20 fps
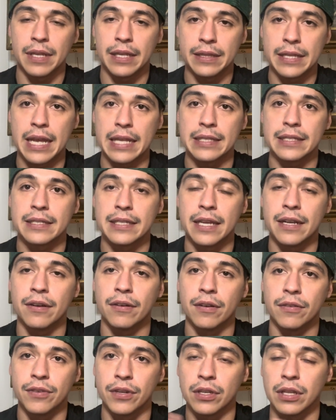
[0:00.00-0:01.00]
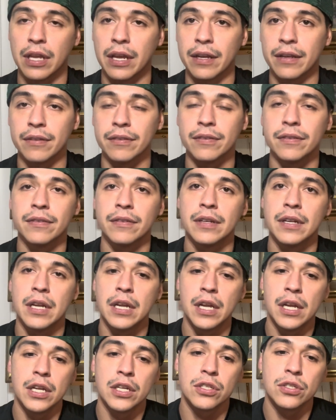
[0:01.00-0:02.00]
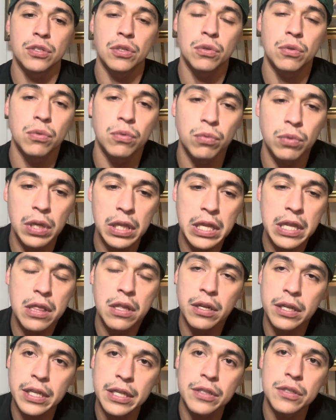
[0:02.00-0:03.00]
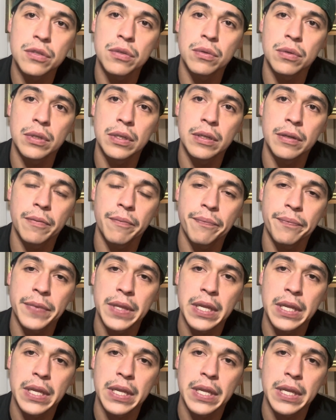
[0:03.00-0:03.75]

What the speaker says: in that center of your life. So really look into it.